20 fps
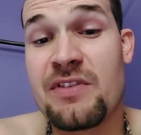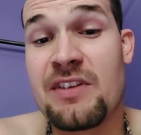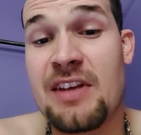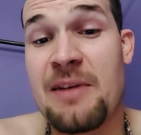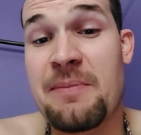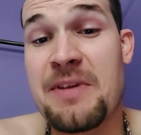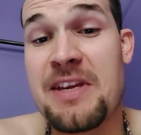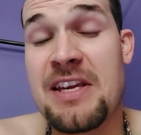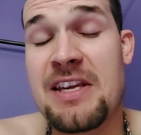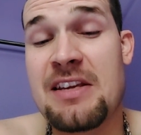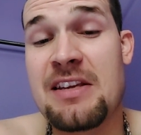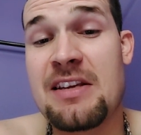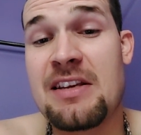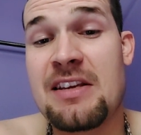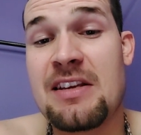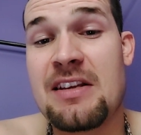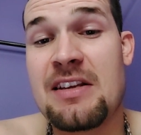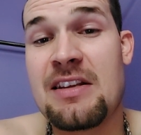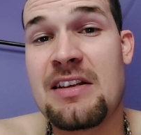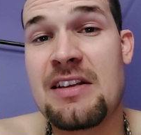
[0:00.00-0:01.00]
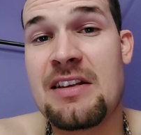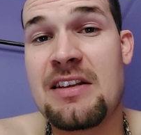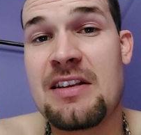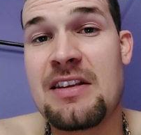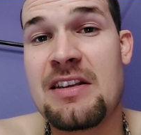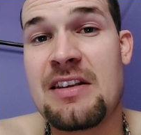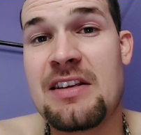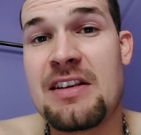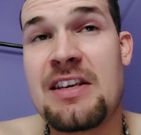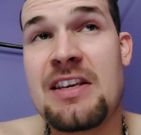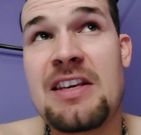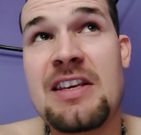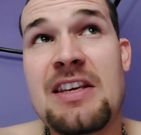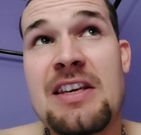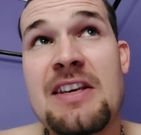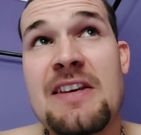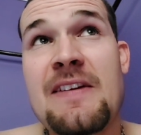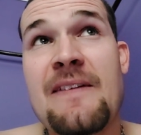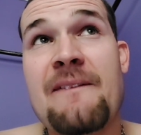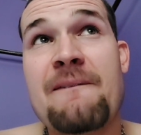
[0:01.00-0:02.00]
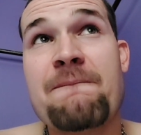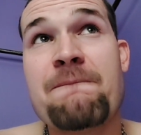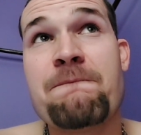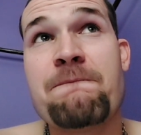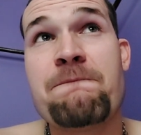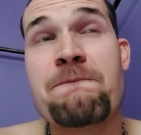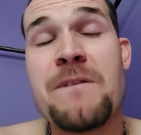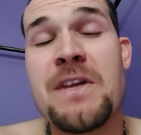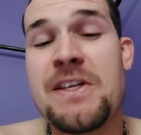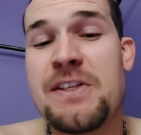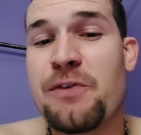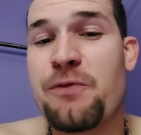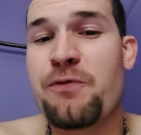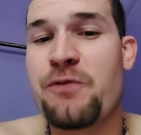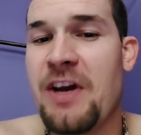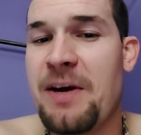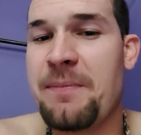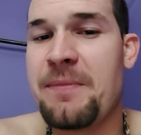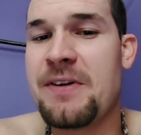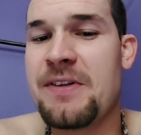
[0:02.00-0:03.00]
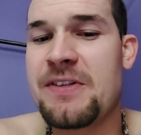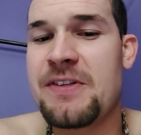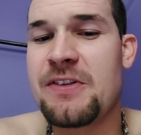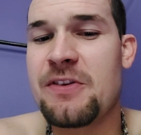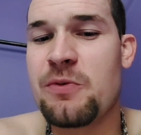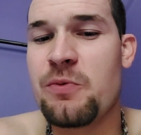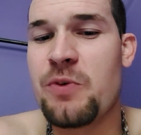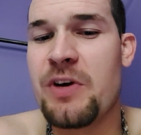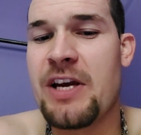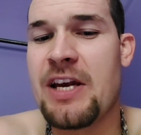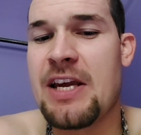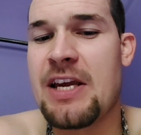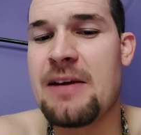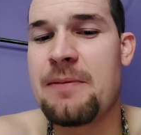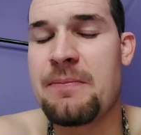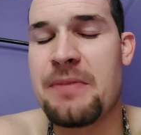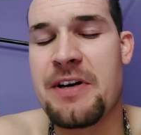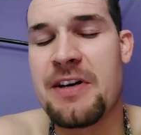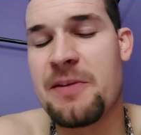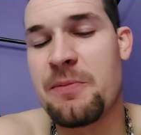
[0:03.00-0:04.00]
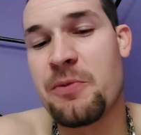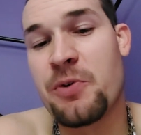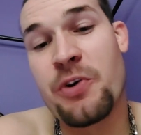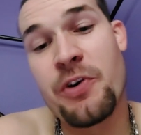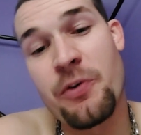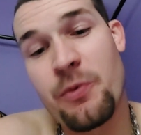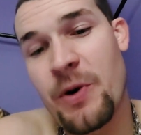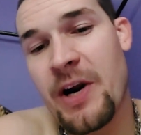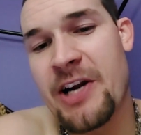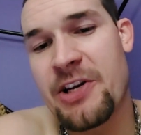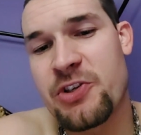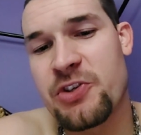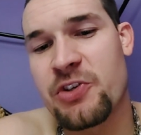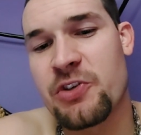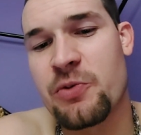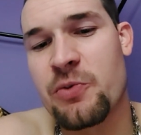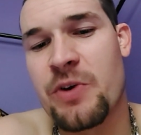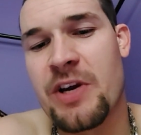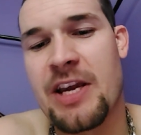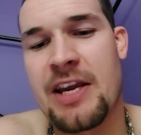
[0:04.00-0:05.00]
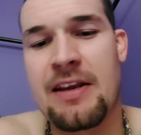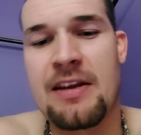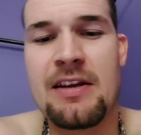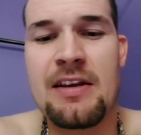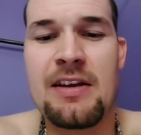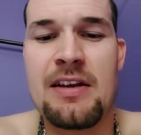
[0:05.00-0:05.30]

I mean, he is a feminist in a way, but in a more irrational way.